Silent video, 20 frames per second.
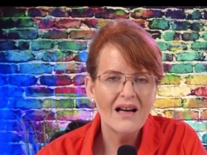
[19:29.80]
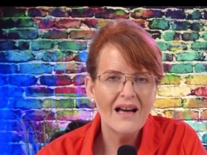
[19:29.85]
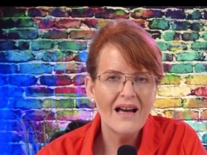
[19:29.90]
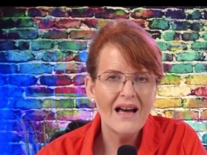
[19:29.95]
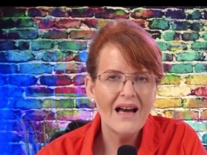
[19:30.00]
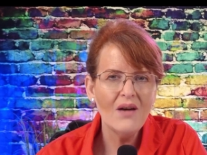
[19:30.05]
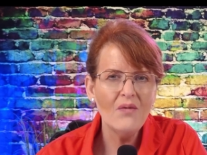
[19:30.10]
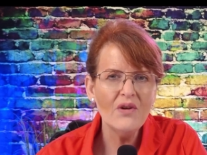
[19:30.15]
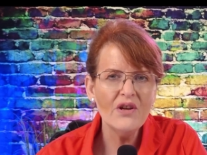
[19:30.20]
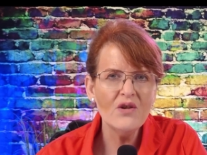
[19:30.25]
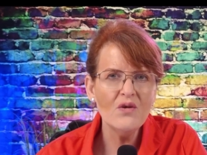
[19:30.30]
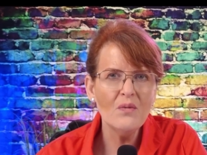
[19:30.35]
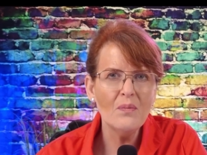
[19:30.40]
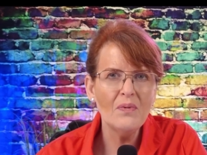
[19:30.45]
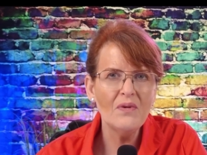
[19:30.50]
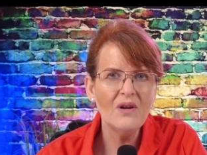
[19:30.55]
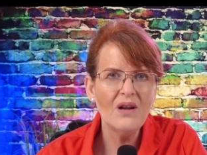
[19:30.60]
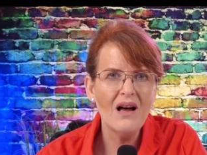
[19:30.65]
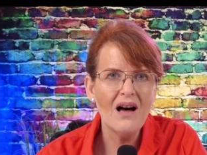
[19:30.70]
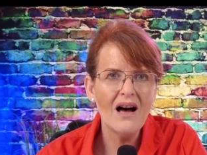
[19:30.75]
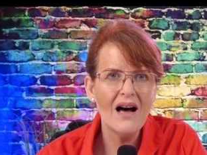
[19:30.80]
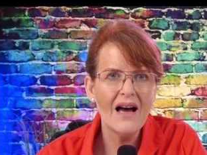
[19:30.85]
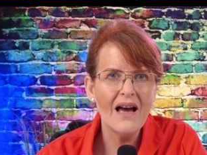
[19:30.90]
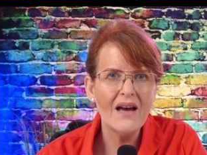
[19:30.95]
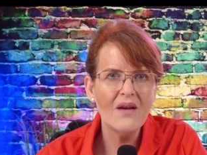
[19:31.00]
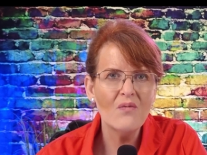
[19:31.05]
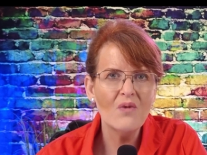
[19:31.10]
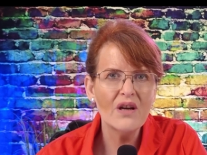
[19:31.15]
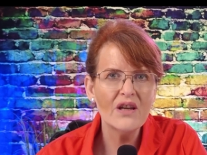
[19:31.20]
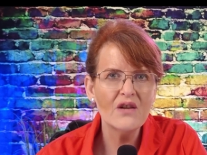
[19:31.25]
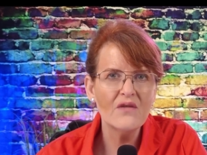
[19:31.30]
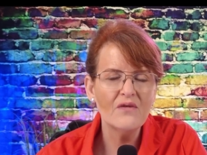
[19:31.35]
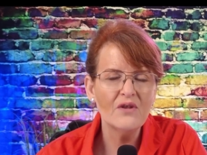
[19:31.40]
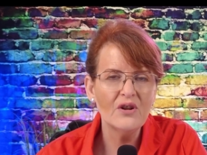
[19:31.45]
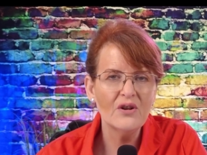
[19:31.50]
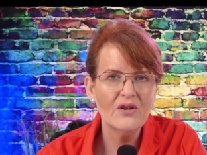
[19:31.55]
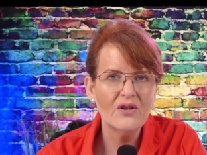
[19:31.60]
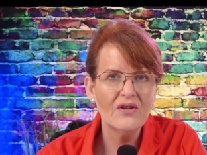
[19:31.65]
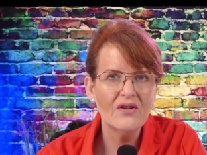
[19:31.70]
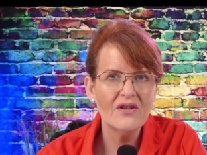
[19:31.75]
How will you apply what you've
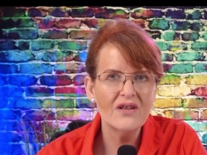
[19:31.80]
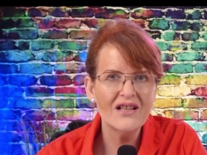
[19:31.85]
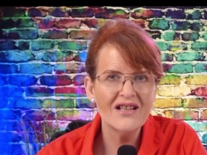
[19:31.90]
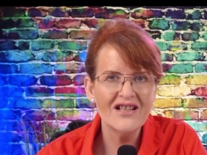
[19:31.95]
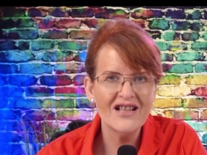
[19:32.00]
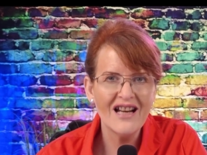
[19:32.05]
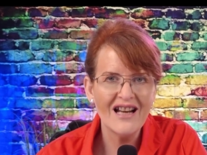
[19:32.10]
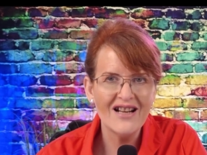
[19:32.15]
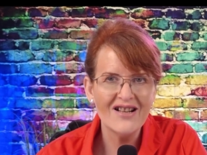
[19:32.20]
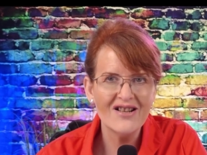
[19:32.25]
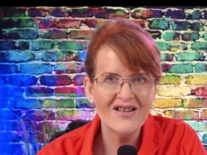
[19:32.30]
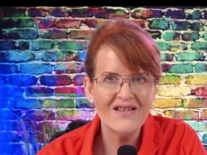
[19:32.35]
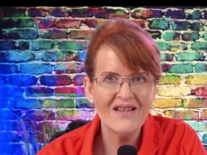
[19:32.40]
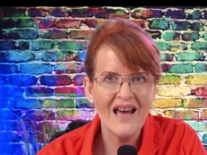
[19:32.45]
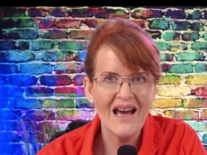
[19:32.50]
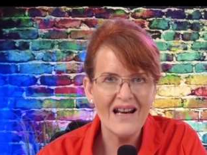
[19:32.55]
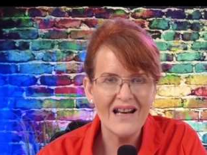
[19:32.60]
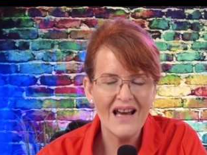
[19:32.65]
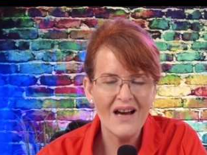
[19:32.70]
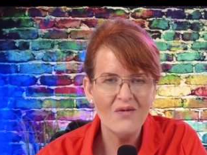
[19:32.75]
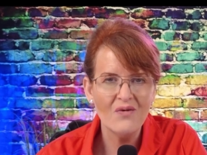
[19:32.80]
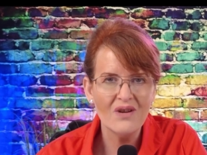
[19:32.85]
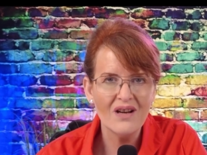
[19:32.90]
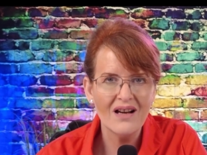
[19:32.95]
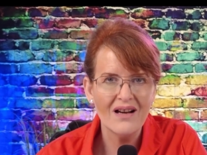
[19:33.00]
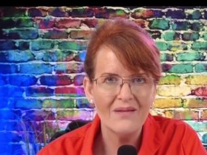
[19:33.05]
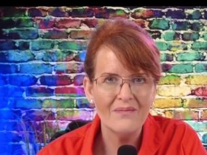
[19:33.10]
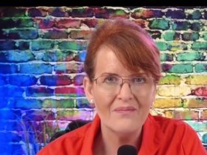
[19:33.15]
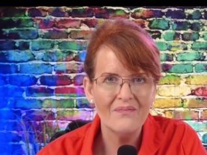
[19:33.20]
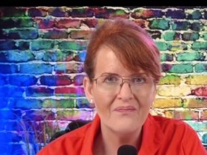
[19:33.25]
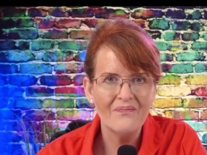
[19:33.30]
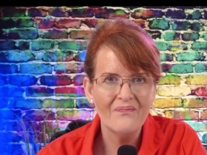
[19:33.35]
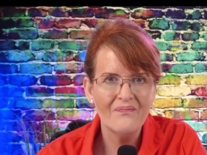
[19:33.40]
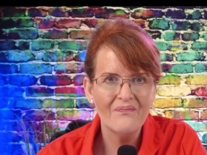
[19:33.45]
learned to change that outcome?